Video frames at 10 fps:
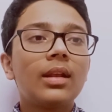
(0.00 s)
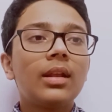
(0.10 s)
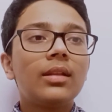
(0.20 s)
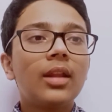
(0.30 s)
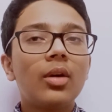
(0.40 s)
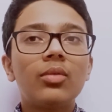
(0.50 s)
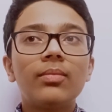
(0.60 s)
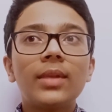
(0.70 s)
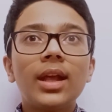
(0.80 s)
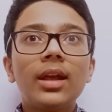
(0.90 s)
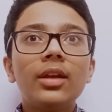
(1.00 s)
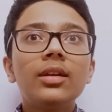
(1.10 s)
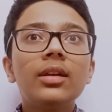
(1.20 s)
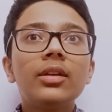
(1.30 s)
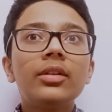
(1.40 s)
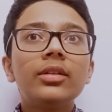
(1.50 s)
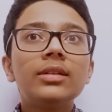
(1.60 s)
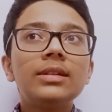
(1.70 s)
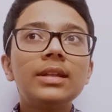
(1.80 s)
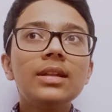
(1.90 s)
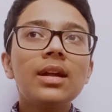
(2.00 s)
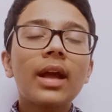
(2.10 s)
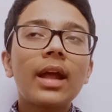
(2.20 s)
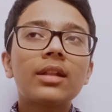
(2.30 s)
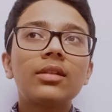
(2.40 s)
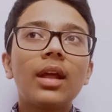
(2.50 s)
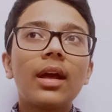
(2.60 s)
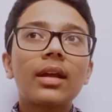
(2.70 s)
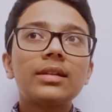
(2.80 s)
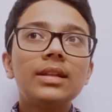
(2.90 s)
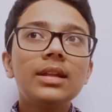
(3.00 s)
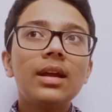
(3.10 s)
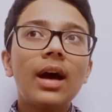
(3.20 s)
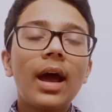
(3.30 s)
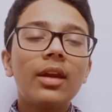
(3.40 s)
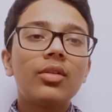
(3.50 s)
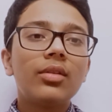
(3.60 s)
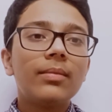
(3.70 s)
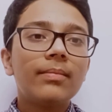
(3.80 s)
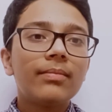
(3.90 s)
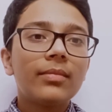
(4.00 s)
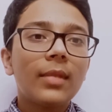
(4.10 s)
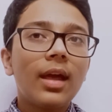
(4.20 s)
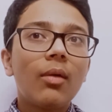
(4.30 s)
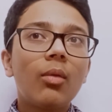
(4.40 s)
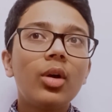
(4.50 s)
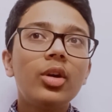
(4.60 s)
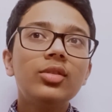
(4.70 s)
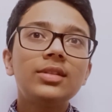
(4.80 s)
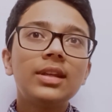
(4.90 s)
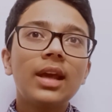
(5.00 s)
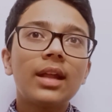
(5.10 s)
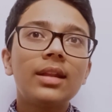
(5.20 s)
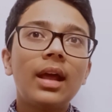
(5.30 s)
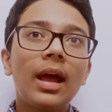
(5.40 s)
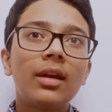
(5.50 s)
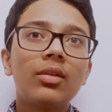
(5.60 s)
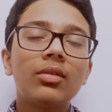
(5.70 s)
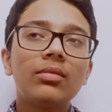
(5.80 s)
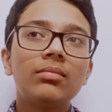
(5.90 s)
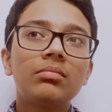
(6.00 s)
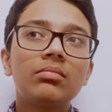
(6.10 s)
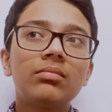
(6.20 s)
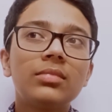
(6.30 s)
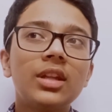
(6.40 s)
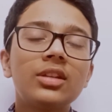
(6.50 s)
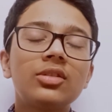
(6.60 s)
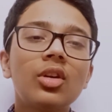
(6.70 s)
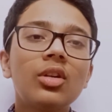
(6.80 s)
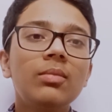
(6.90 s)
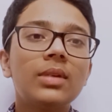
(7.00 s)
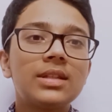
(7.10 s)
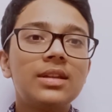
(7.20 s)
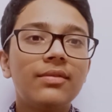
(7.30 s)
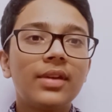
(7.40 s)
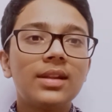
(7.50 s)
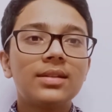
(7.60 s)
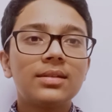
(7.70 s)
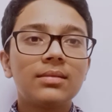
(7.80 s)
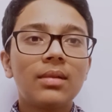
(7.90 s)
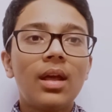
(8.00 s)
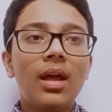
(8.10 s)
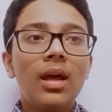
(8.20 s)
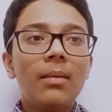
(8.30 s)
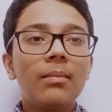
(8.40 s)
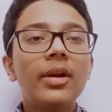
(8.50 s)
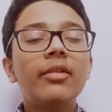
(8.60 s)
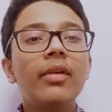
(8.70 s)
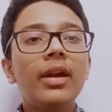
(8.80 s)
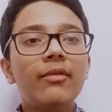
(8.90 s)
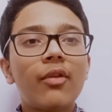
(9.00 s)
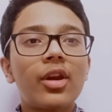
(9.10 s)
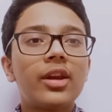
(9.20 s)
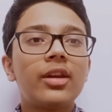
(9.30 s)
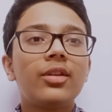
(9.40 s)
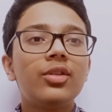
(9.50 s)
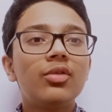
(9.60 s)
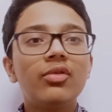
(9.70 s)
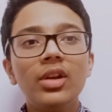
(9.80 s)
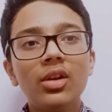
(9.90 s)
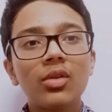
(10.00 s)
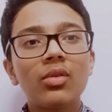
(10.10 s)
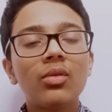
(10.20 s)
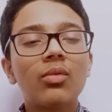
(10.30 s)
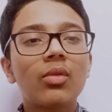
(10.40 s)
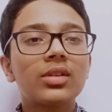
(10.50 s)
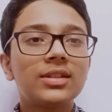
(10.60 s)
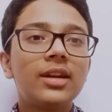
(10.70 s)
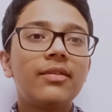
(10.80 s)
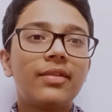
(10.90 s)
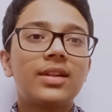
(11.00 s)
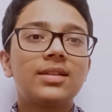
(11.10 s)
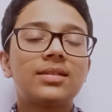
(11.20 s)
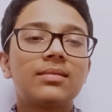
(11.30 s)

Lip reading: Now, see the anode. What do you see at the anode? There's not much difference. But wait for it, you will know what's the difference.